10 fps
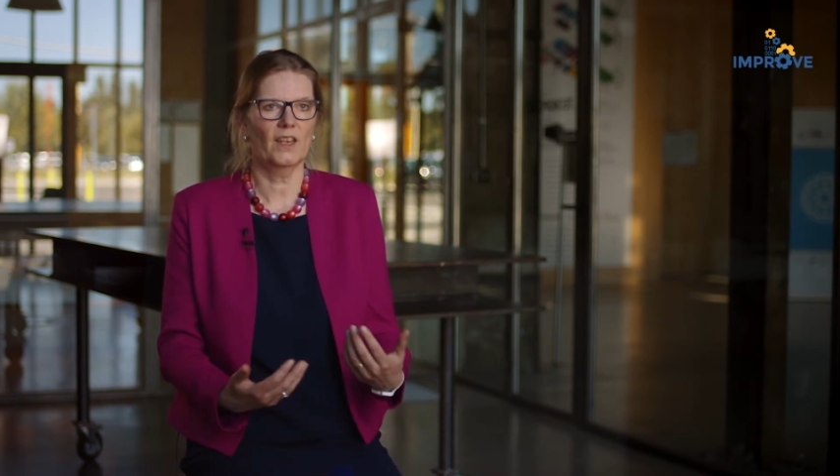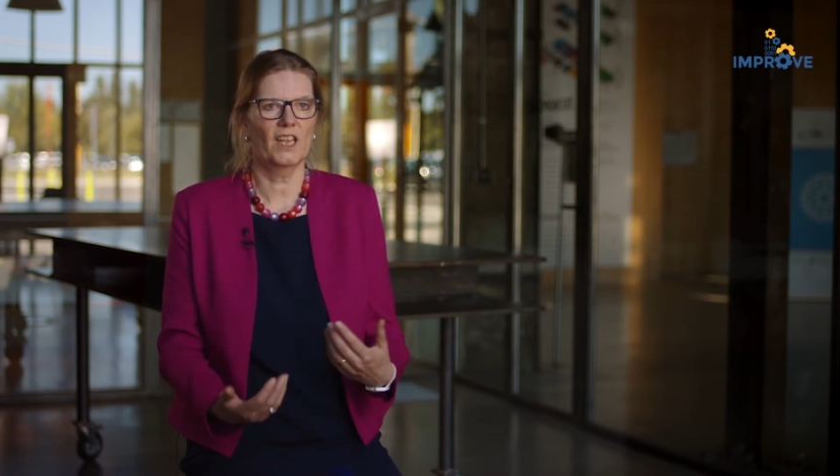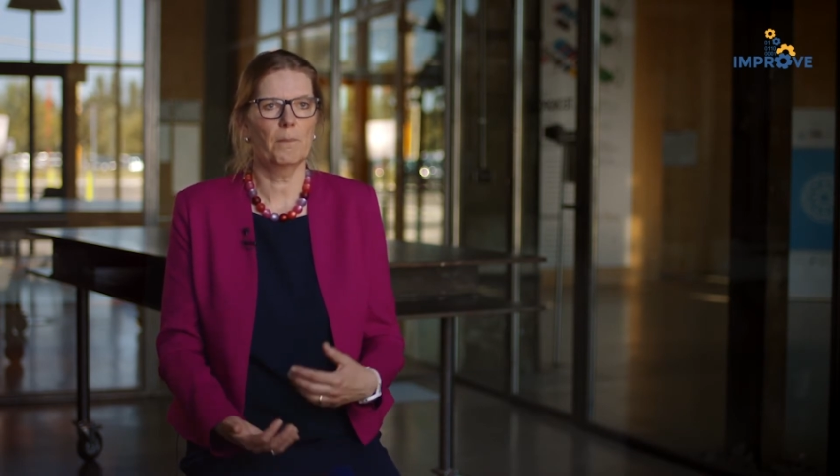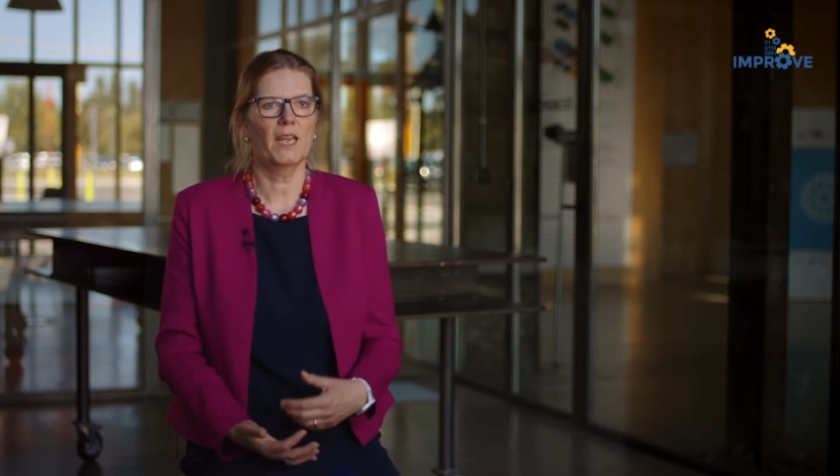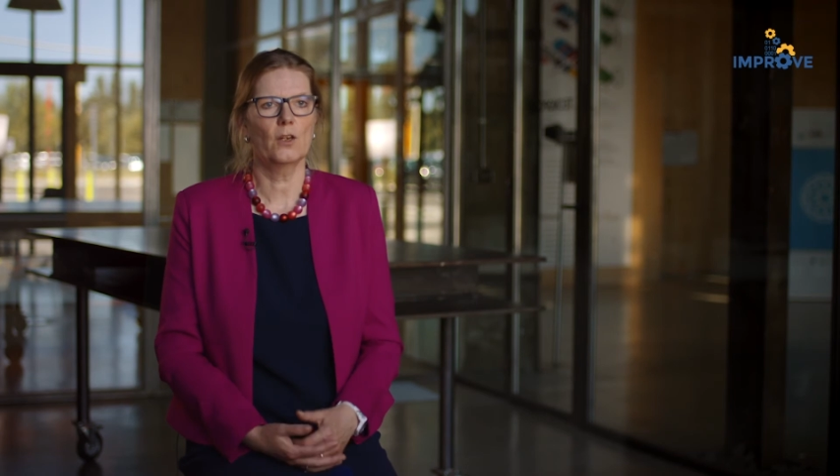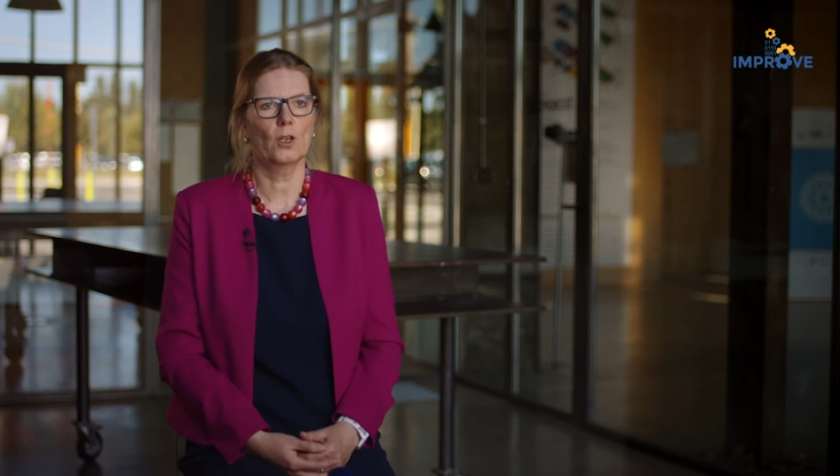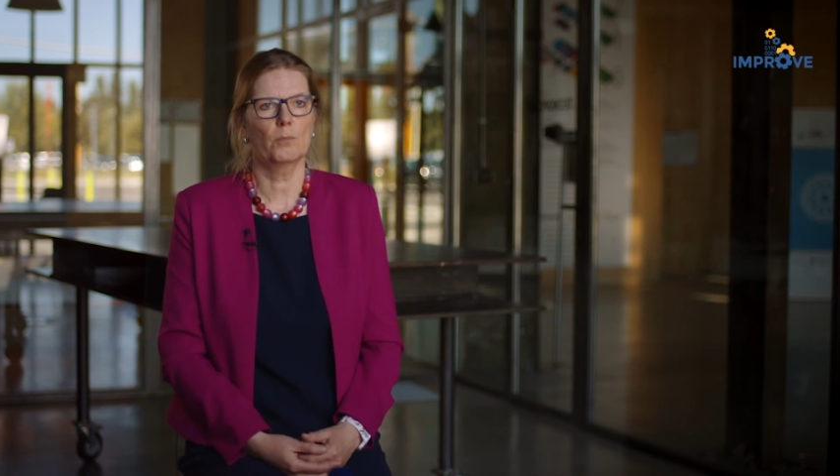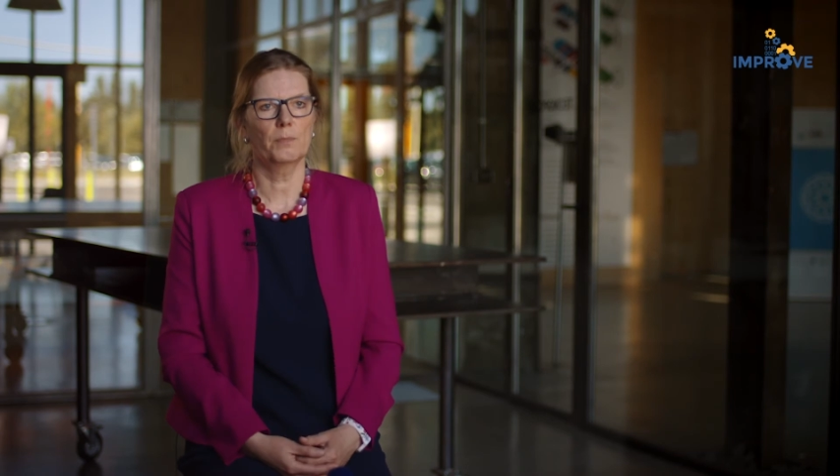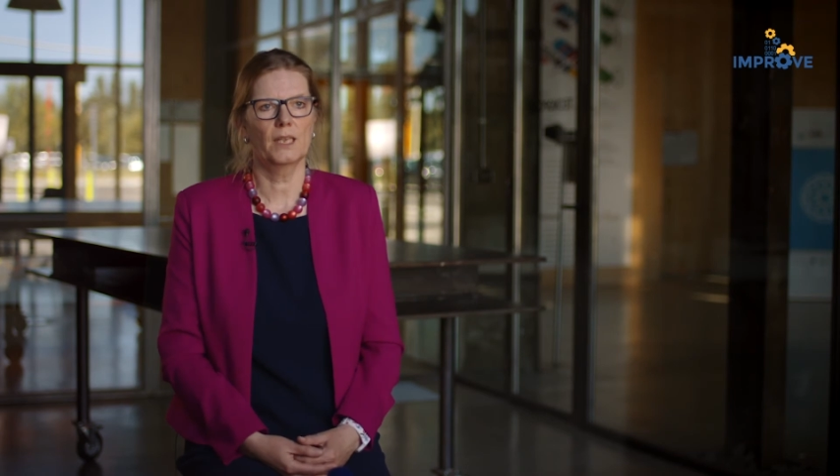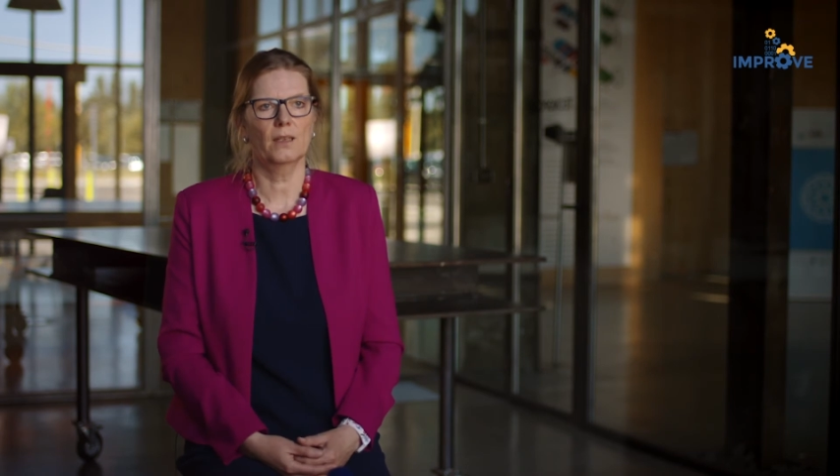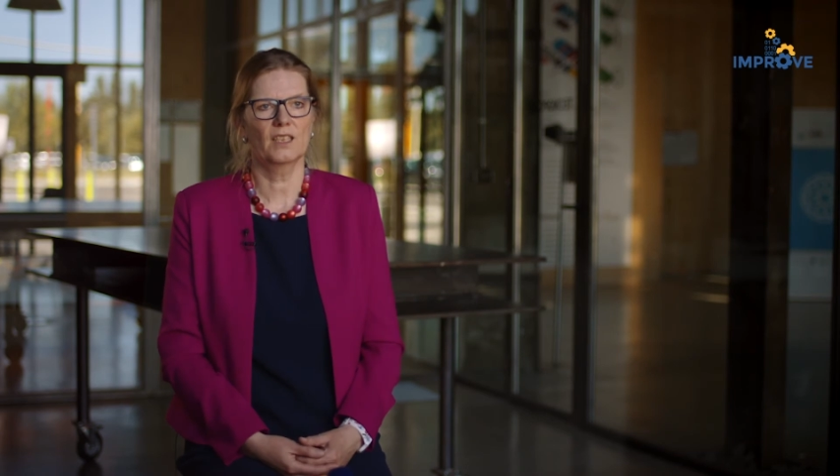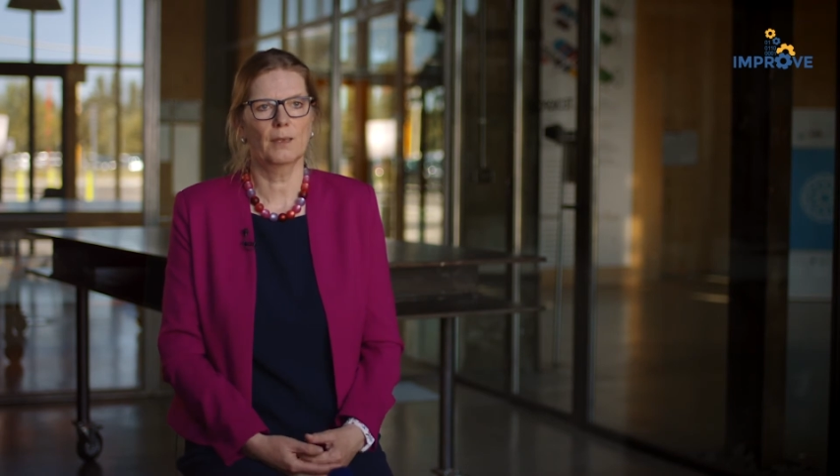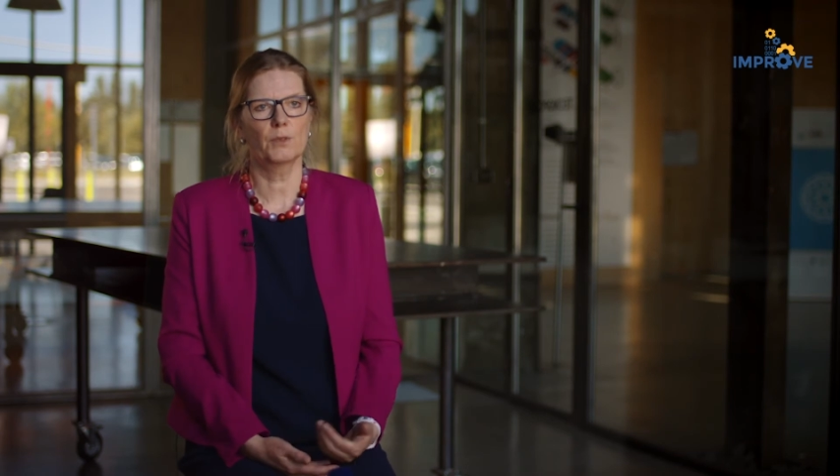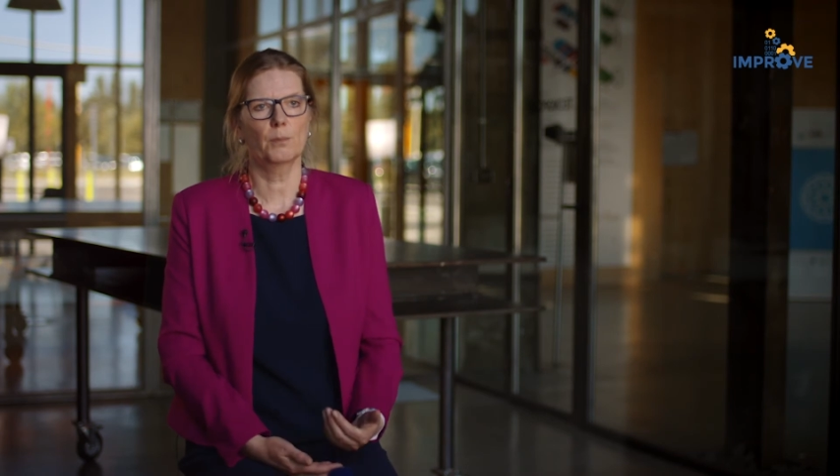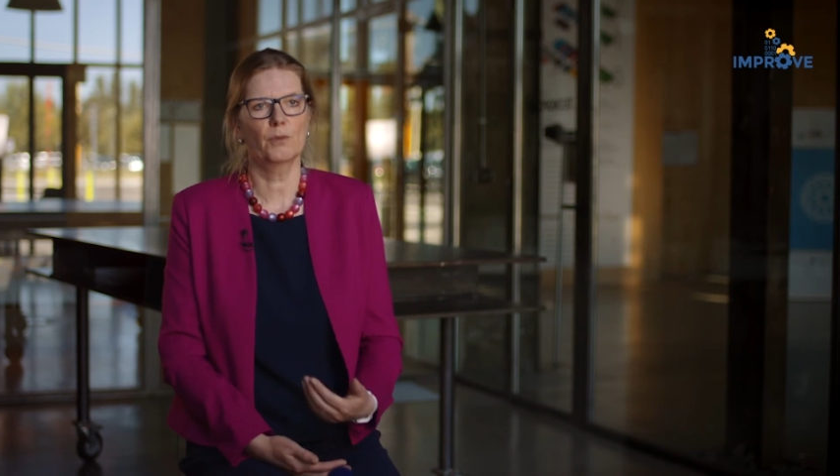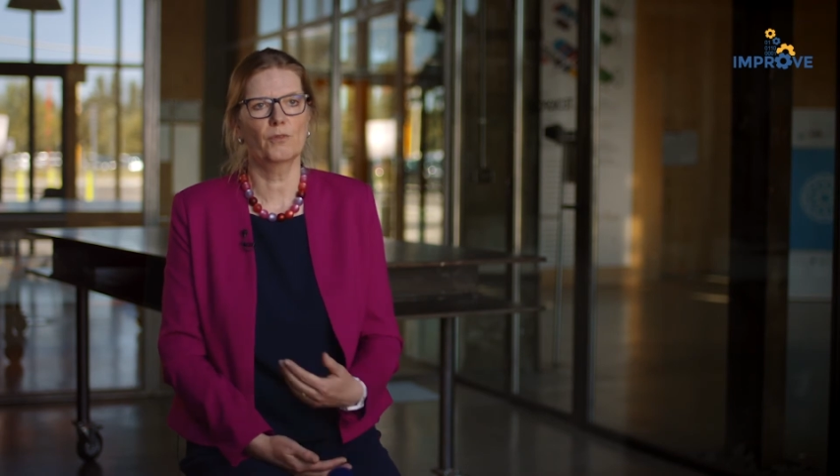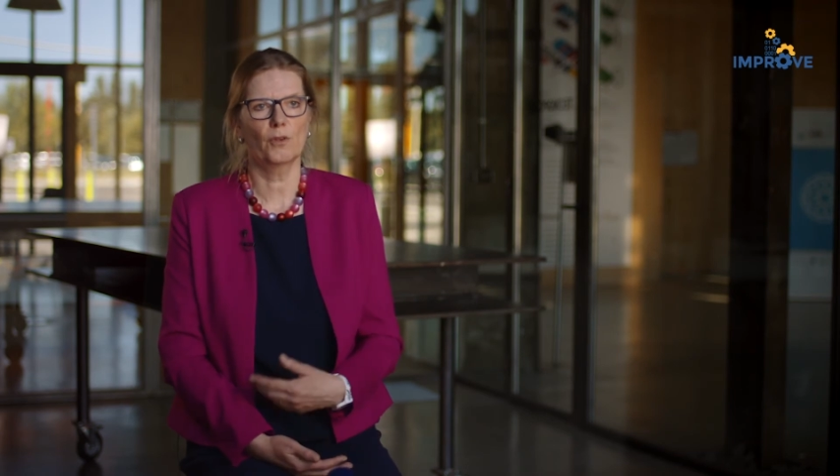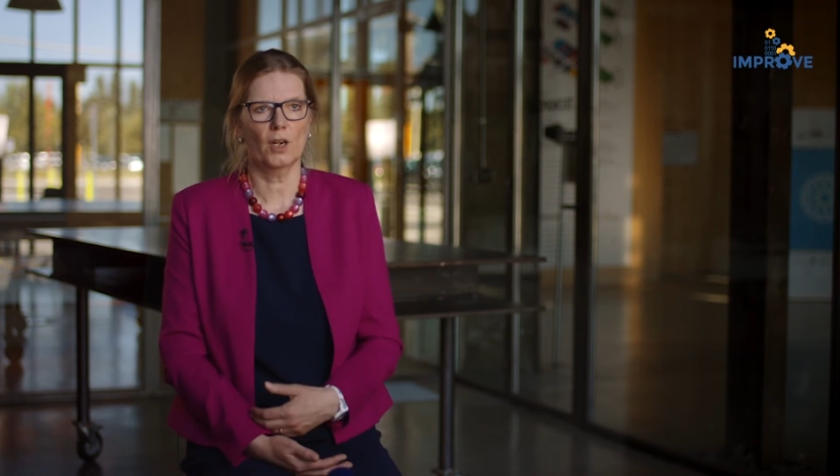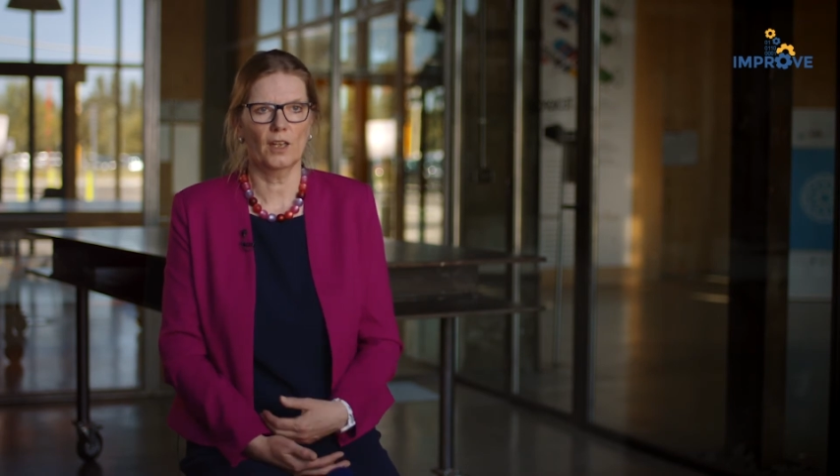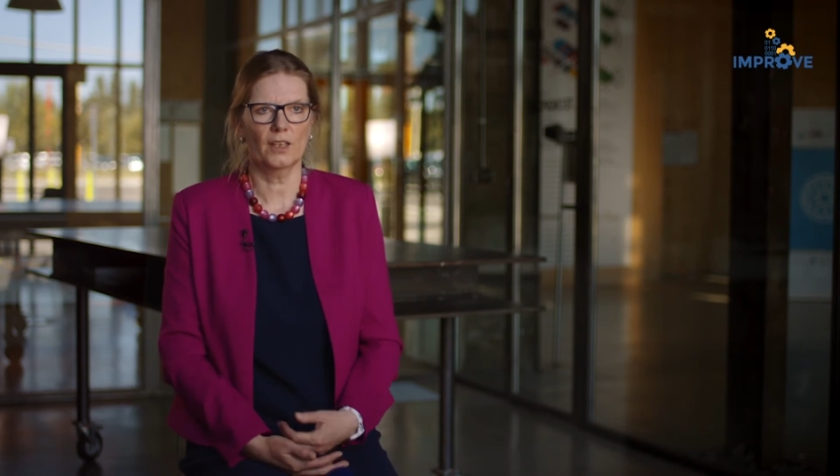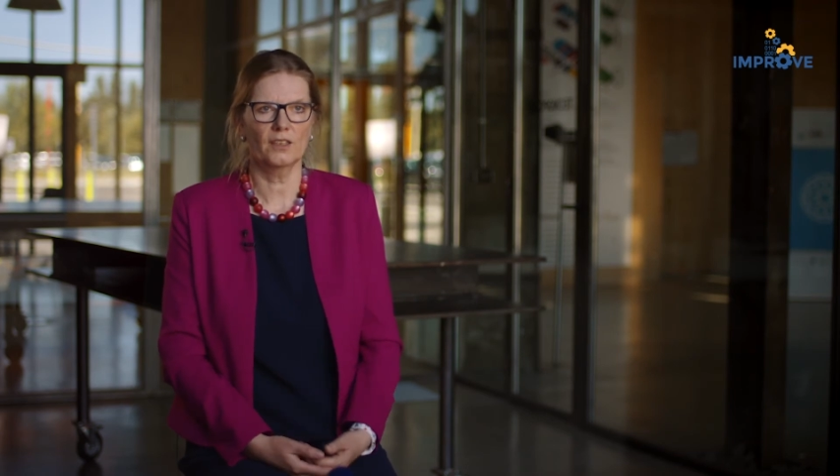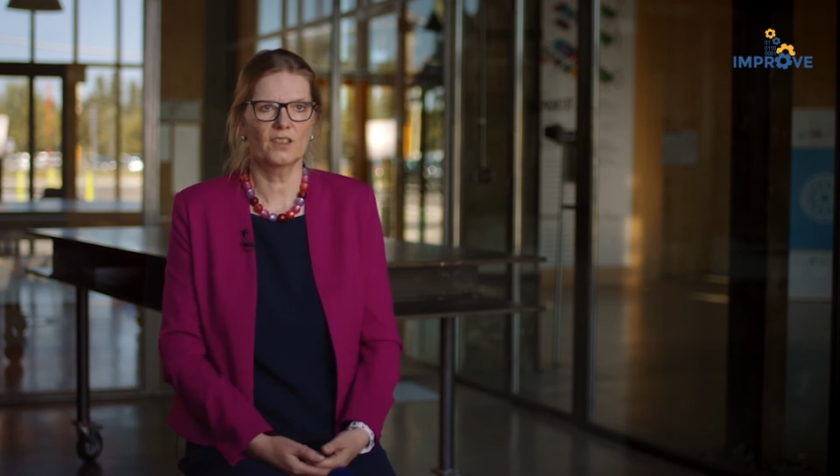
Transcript: they may not be acceptable for others.